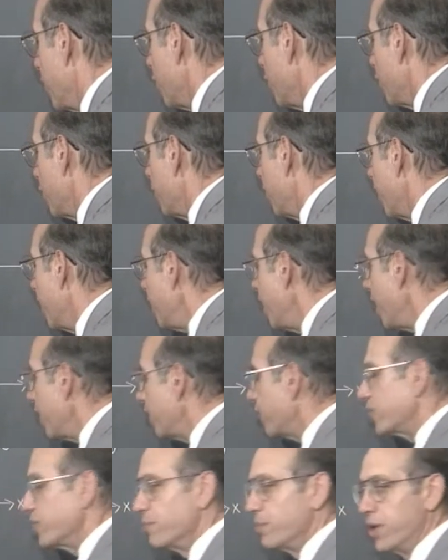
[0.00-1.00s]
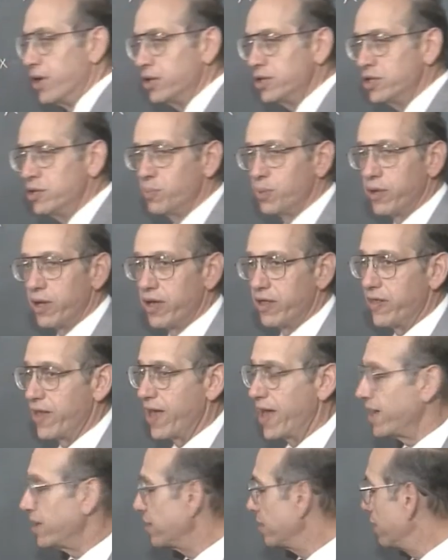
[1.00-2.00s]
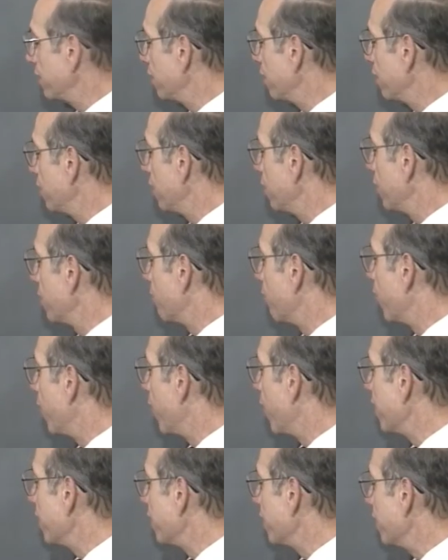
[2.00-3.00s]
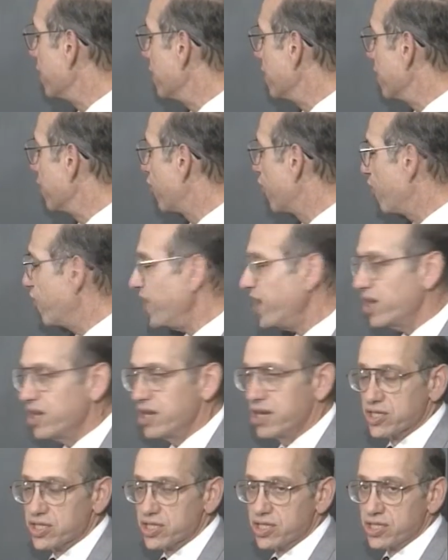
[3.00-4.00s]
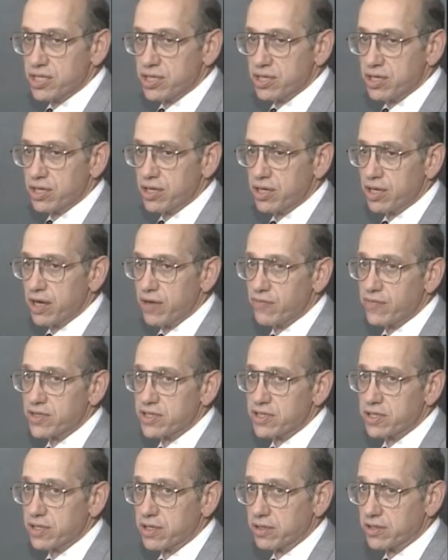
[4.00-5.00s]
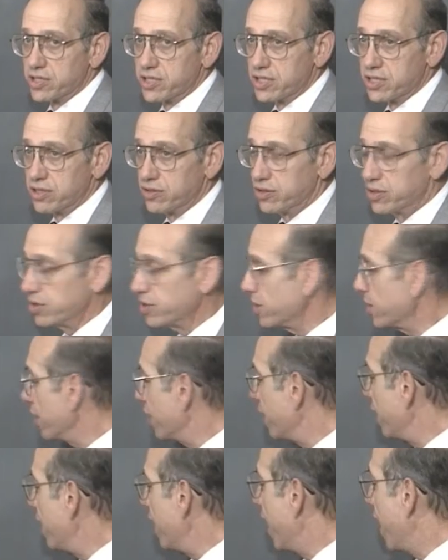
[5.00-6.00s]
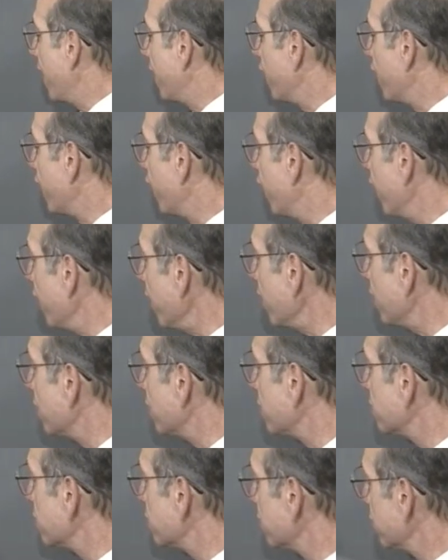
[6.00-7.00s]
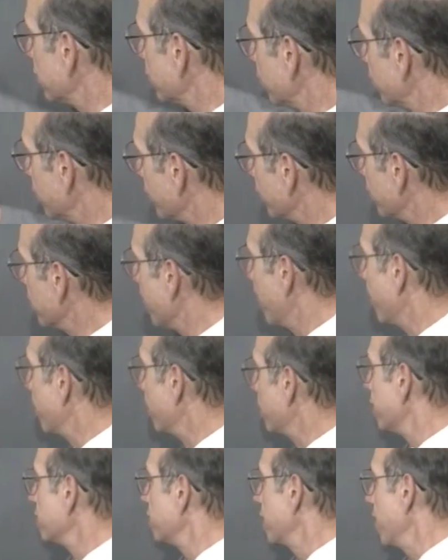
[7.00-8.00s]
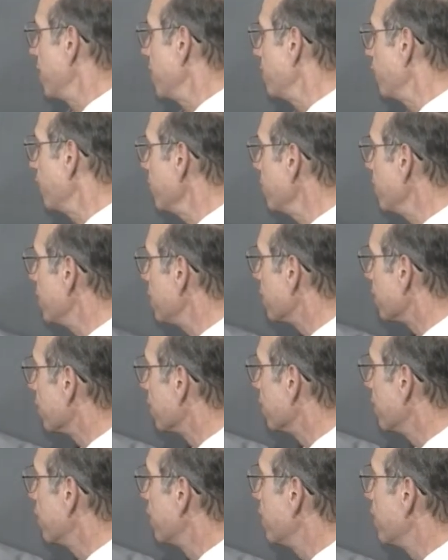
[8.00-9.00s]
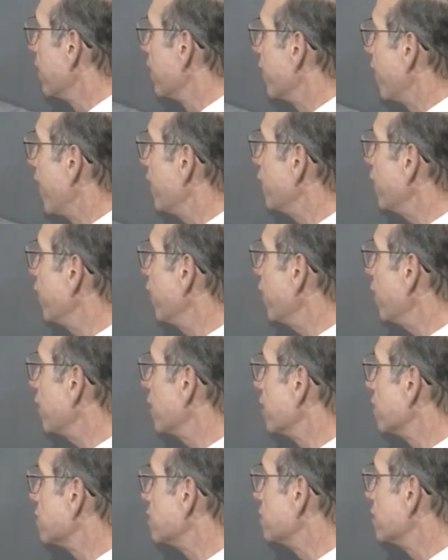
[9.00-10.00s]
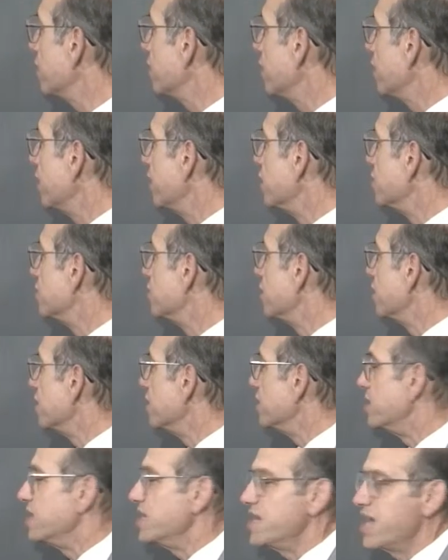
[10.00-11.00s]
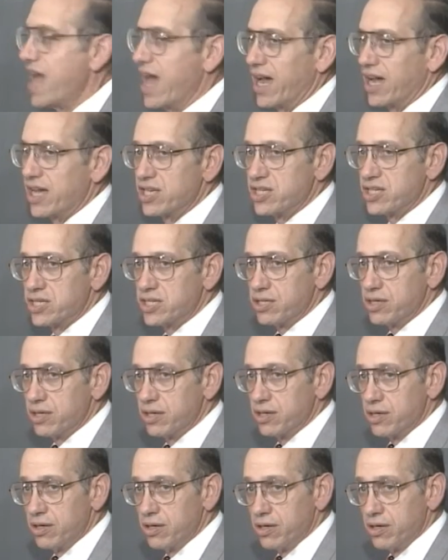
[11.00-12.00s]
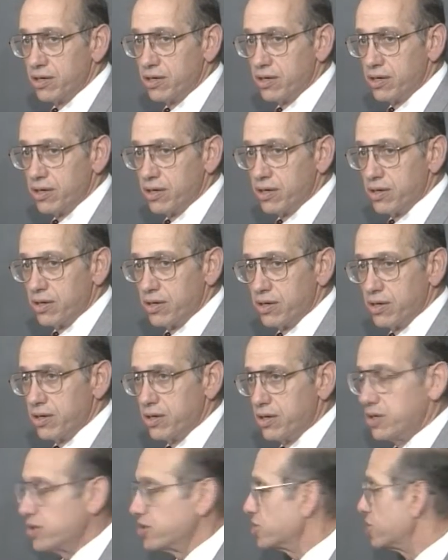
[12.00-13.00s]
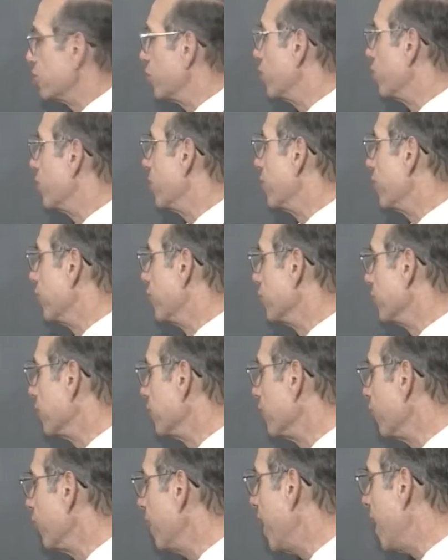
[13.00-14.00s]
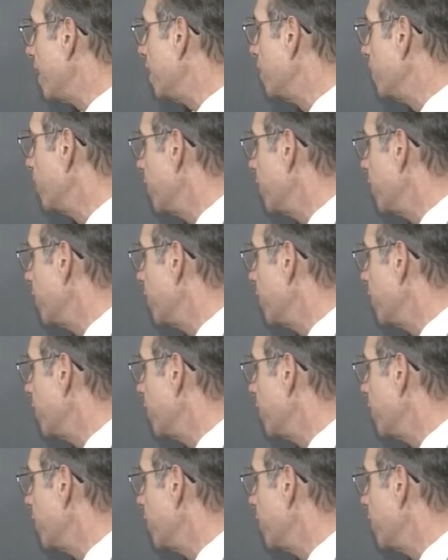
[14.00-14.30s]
We then have to multiply that by the thickness of this little cylinder. And the thickness, remember this came from here, that thickness is dx. So the little volume